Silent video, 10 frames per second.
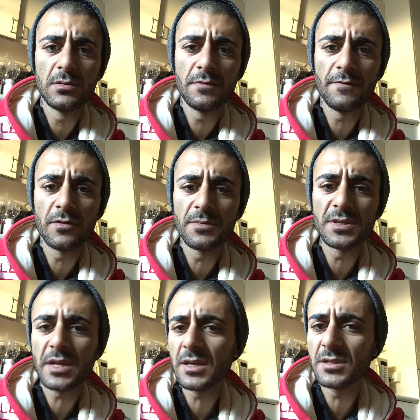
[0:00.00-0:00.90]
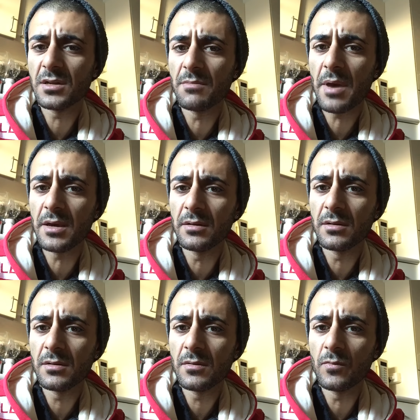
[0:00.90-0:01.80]
for the mistakes that I made,
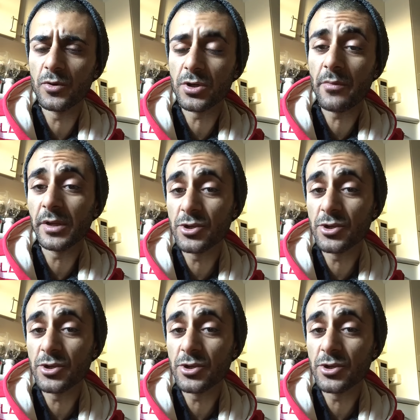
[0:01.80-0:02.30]
which I already